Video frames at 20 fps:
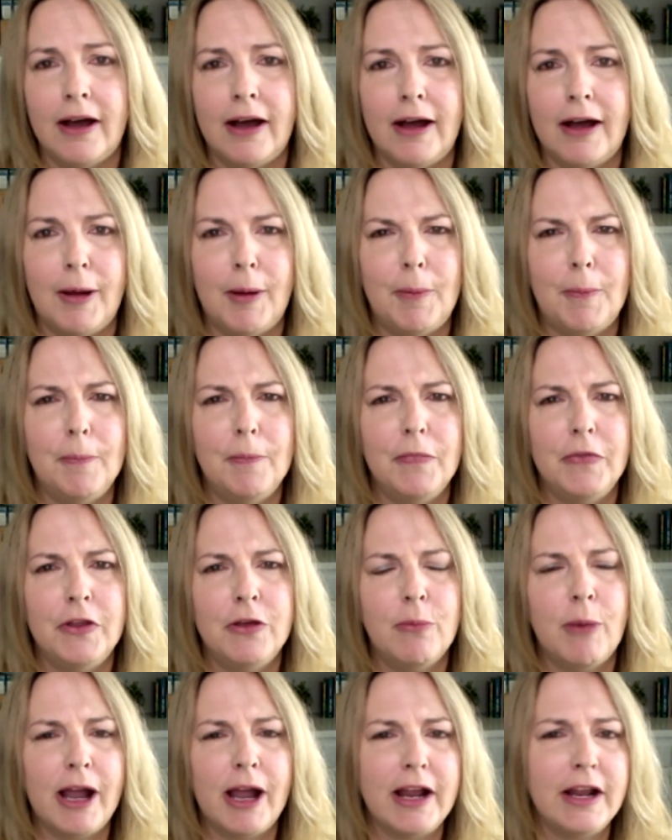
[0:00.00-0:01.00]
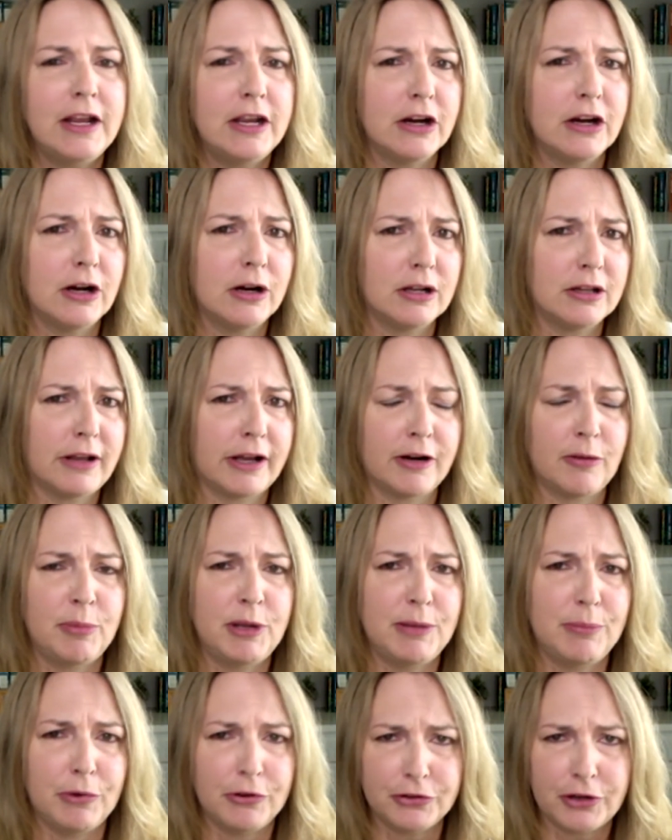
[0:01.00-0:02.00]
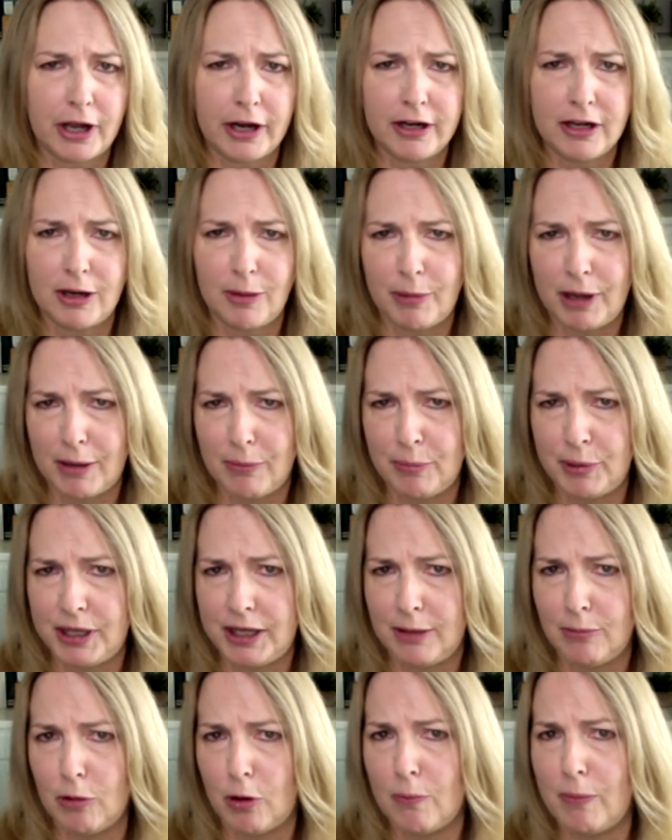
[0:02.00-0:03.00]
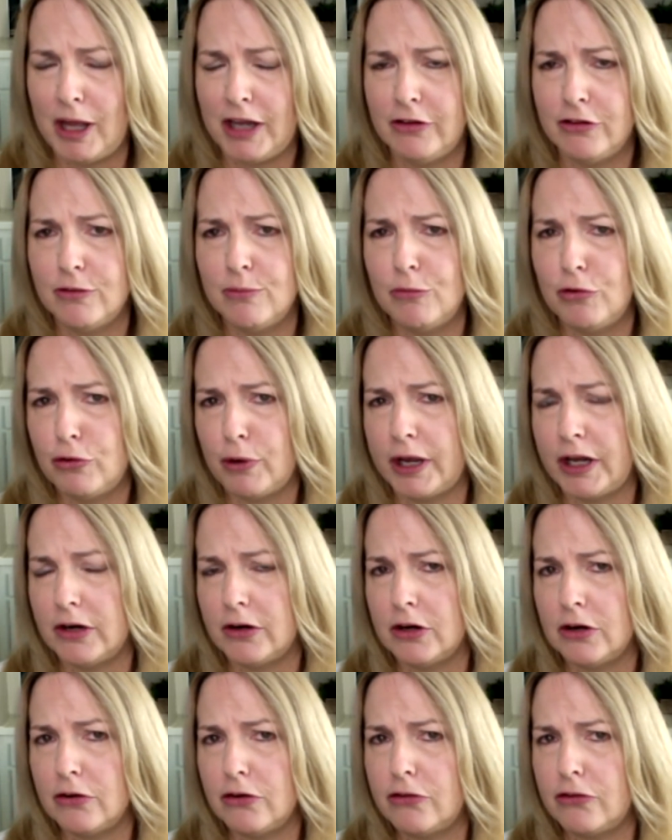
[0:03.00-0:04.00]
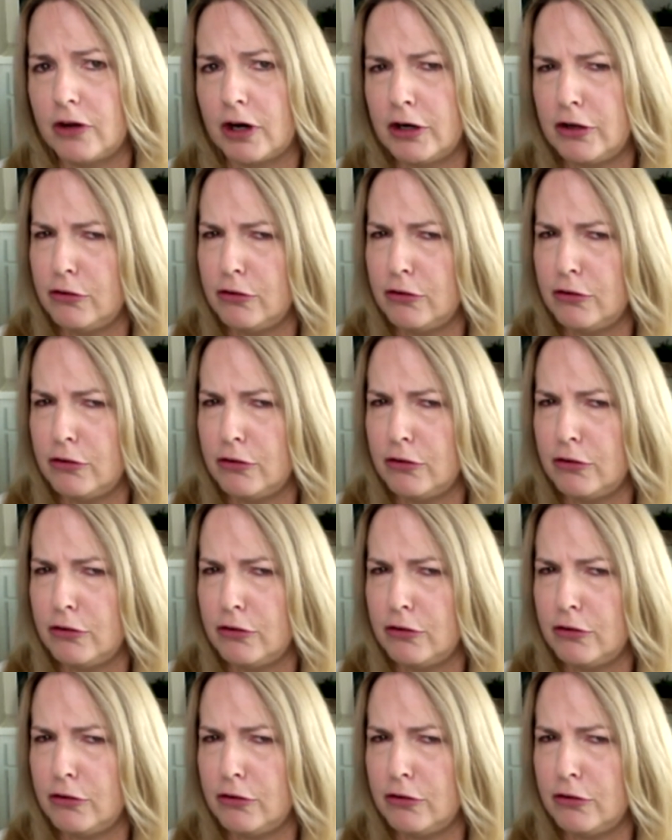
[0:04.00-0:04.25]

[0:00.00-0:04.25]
Um, you might hear a lot of people talking about being momentum traders.